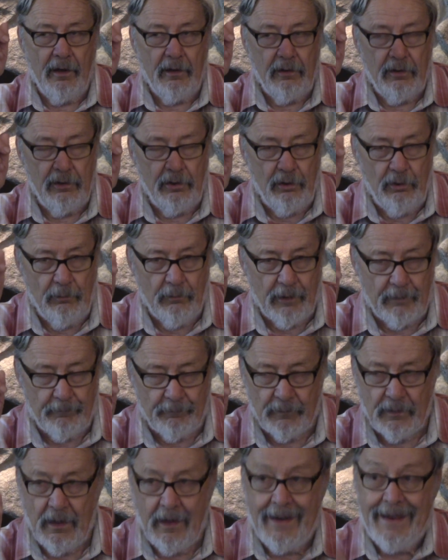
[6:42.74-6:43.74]
human,
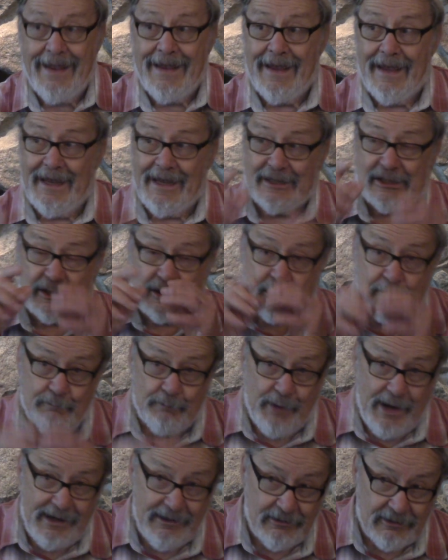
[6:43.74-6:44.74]

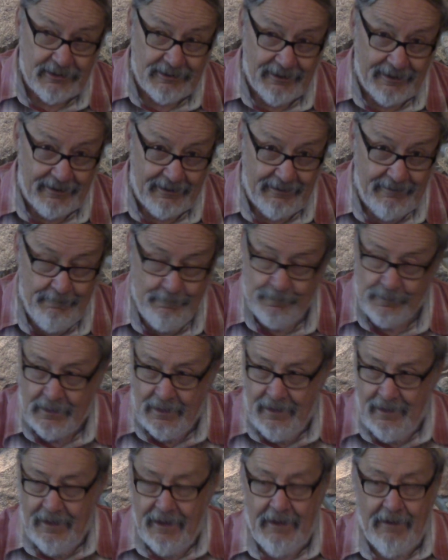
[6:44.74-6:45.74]
especially
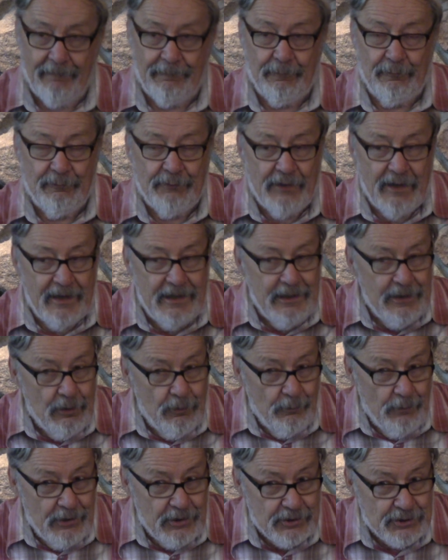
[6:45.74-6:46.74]
if the
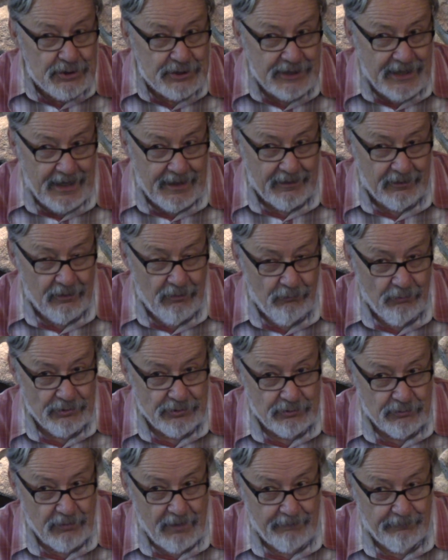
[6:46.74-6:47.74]
human scent was
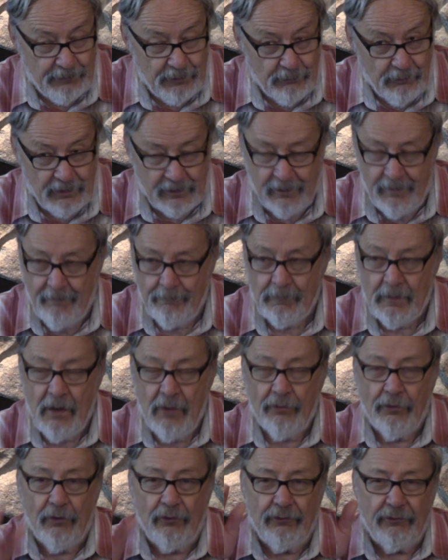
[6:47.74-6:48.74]
drifting in.
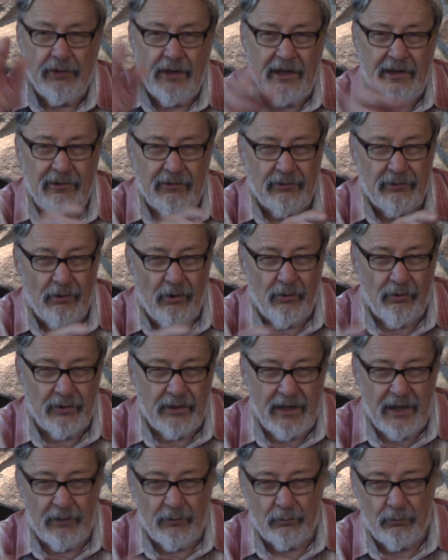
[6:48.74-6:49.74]
Those things don't
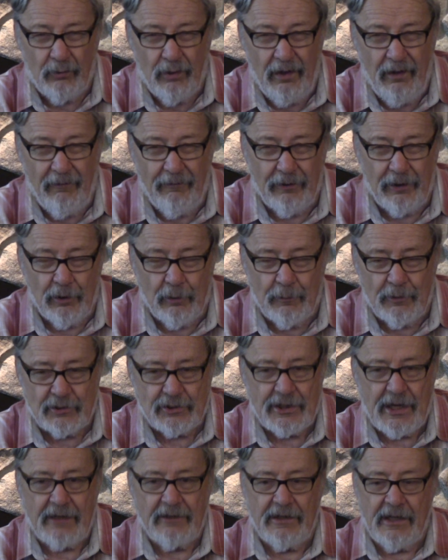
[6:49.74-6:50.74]
get rid of human
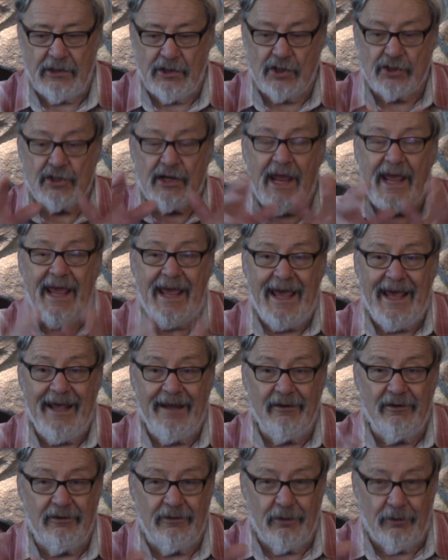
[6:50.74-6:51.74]
scent, they just
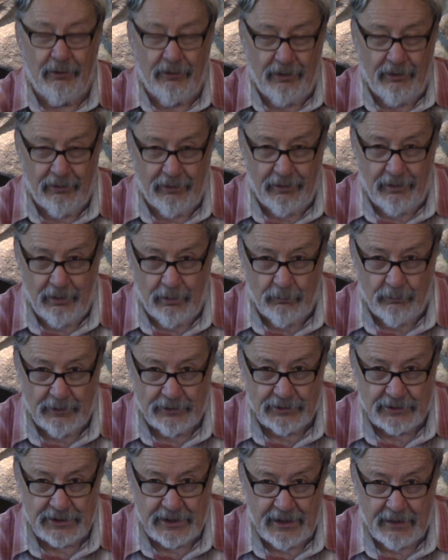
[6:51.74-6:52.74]
add to your human
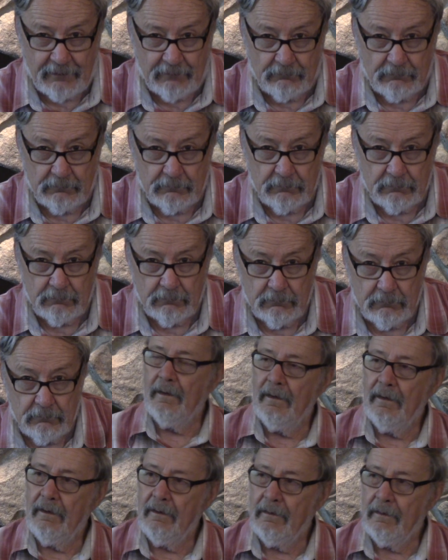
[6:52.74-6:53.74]
scent.
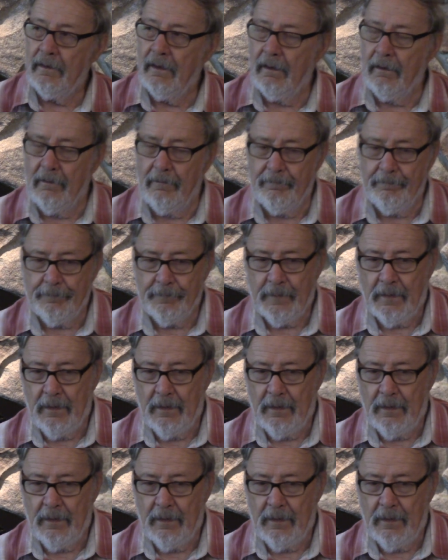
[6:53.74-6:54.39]
You know,